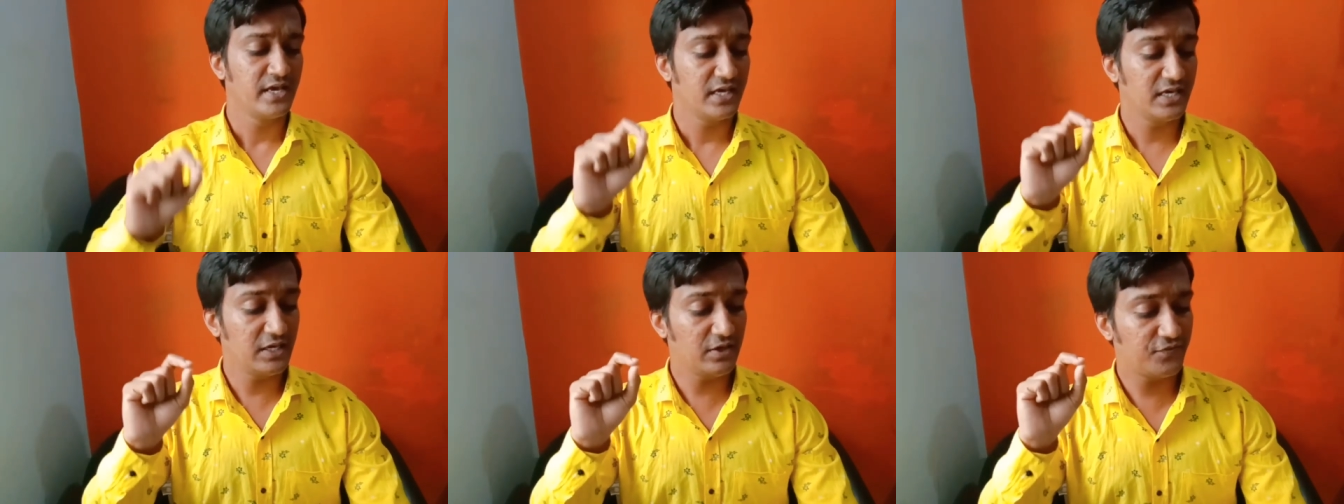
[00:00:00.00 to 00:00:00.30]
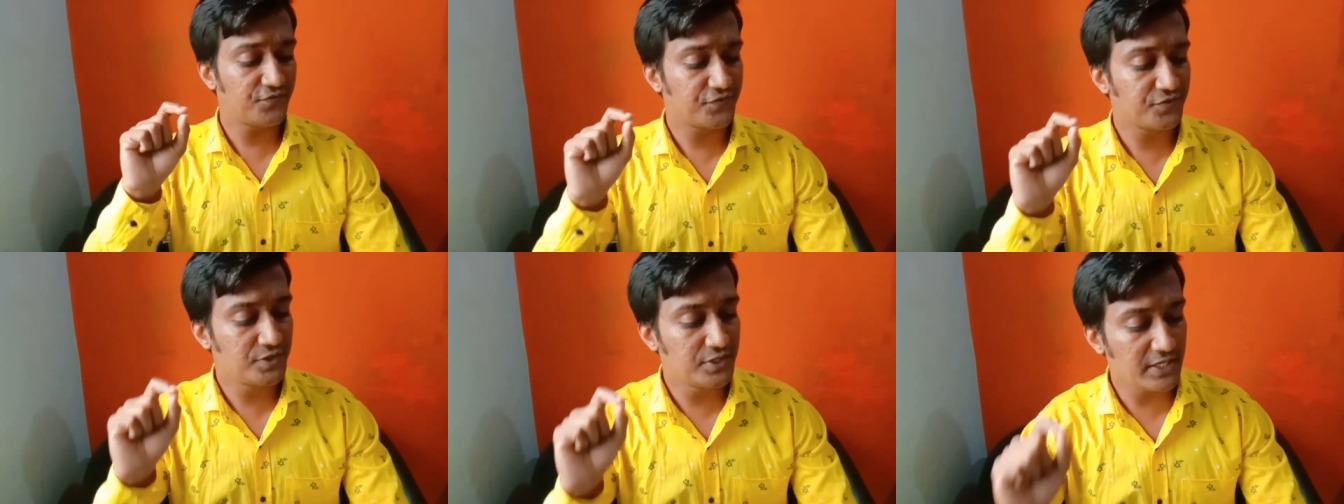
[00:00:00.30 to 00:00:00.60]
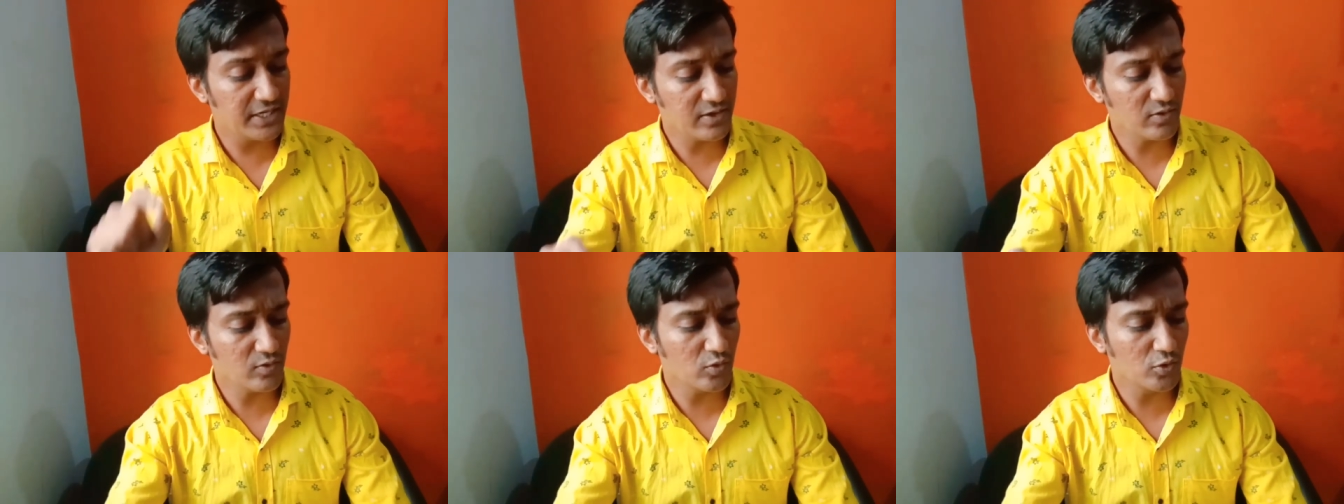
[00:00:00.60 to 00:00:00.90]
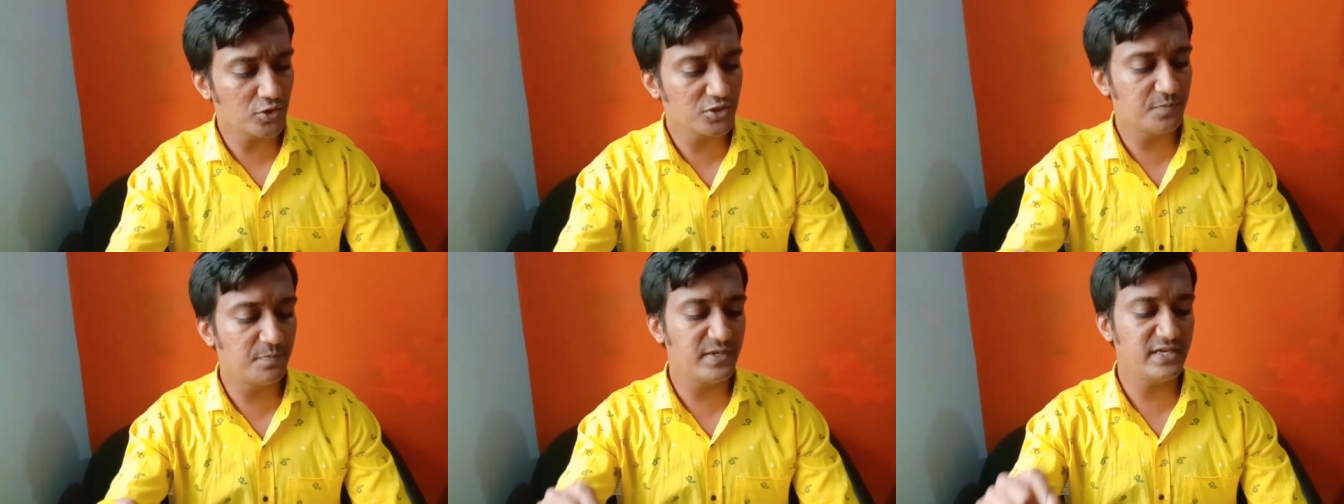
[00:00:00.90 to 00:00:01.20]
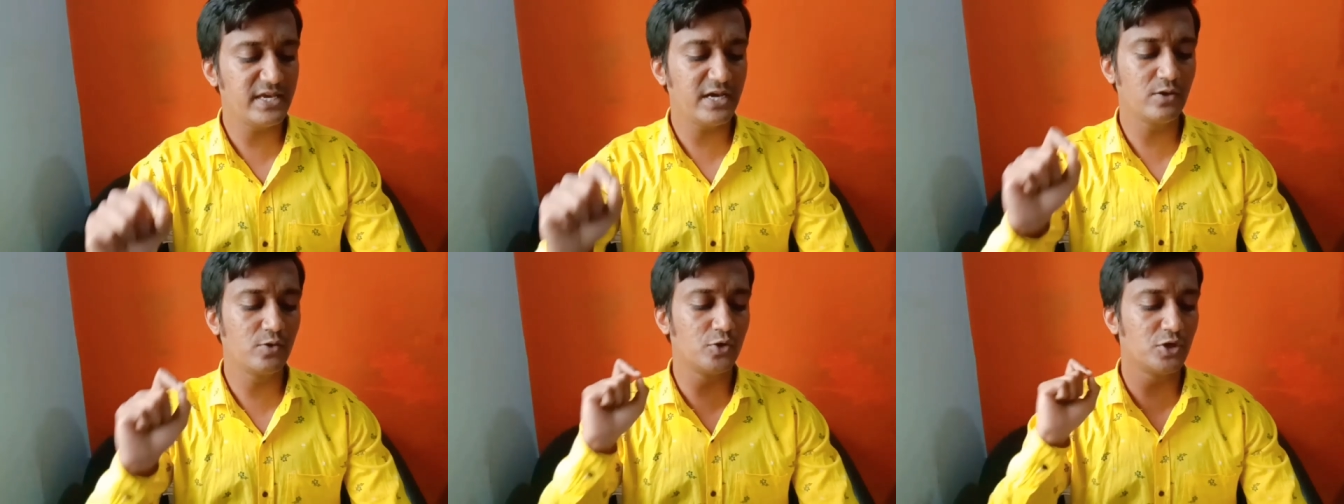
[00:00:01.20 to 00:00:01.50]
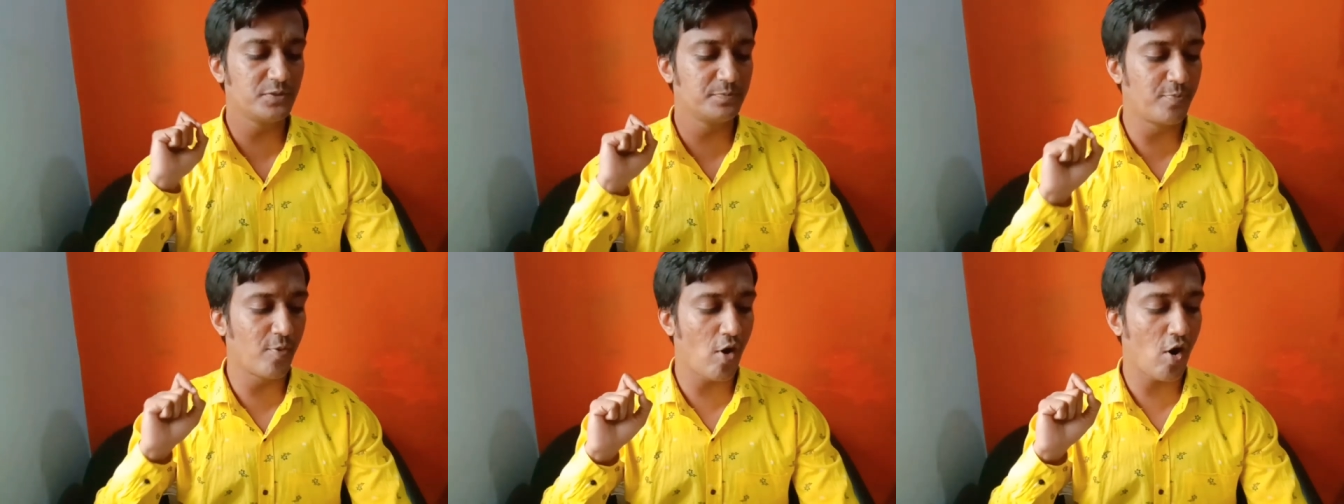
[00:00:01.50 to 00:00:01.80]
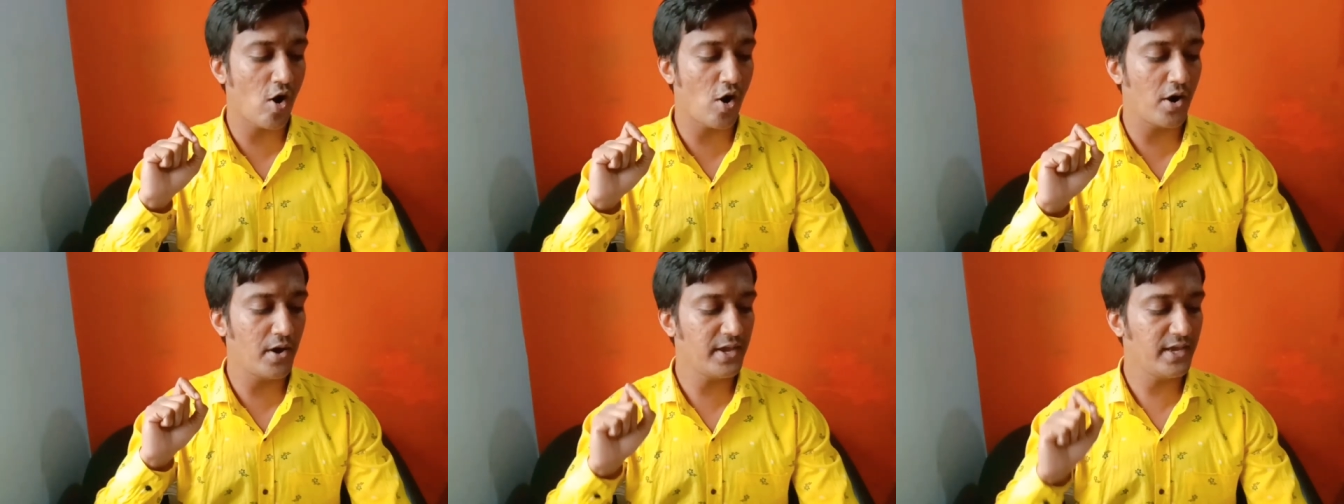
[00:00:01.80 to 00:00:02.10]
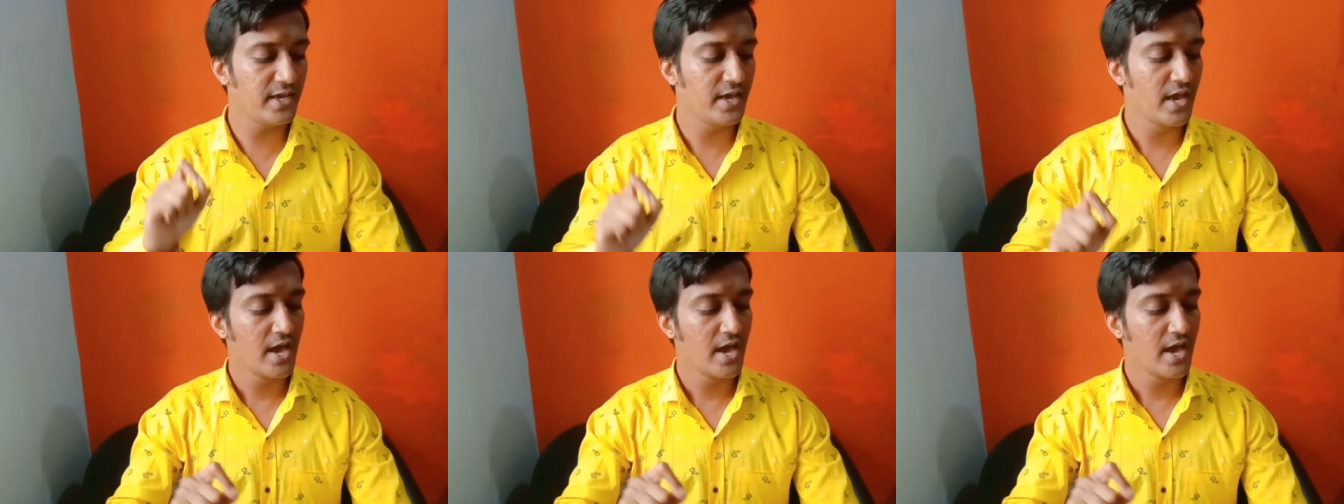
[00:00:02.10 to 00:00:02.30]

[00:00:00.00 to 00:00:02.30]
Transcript: if he would be a good boy,